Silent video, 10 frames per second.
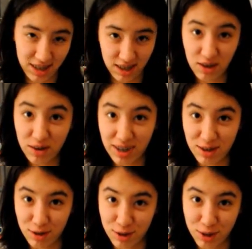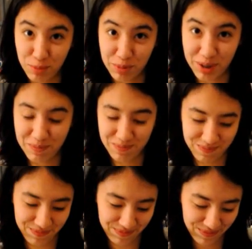You guys are stupid.
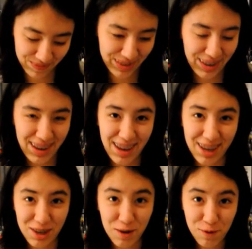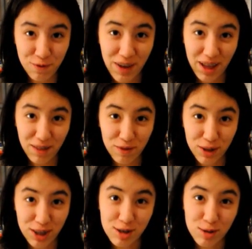You fell for
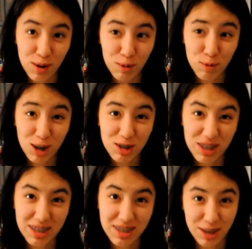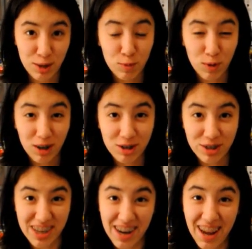the do not watch this, and you watched
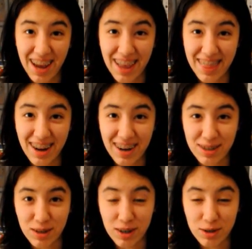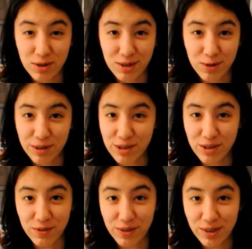it, and that has
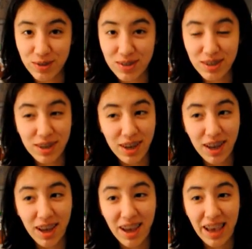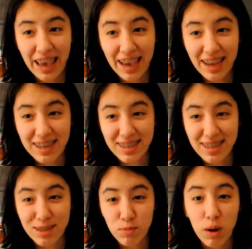122 views. And
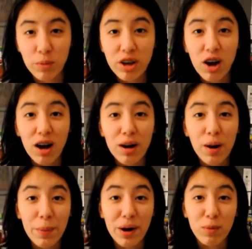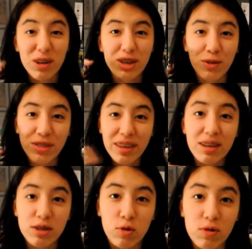it's probably not about what you think
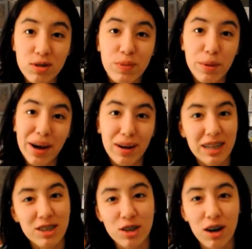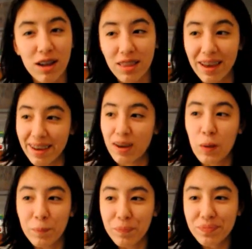it's going to be about. It's not, like,
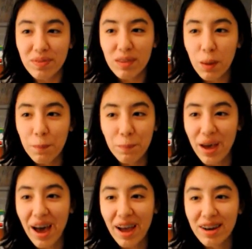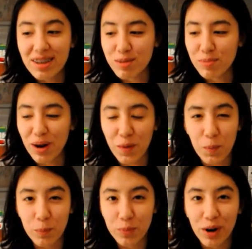bad. It's about a
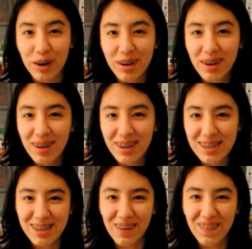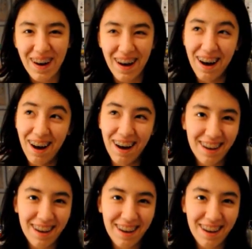book. So, haha.